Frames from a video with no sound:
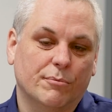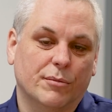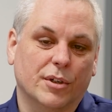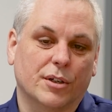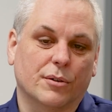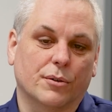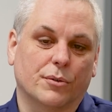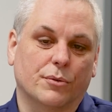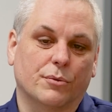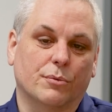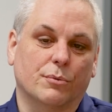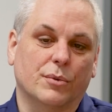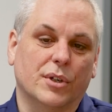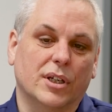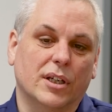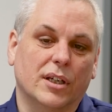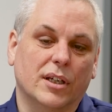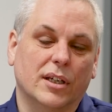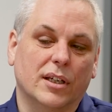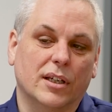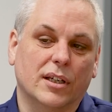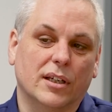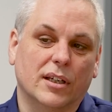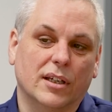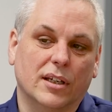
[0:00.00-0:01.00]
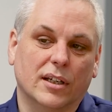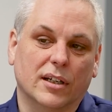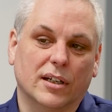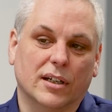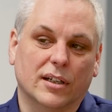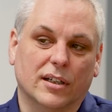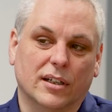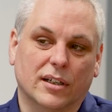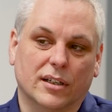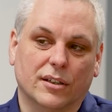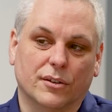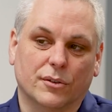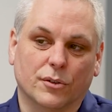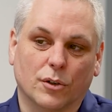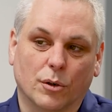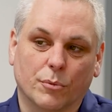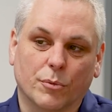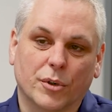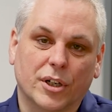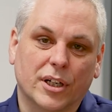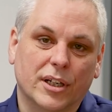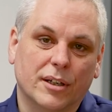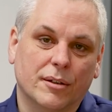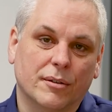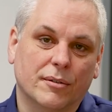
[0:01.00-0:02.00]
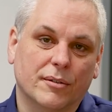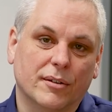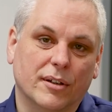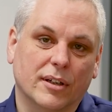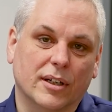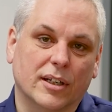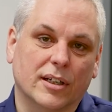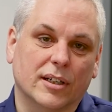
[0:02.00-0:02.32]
because we normally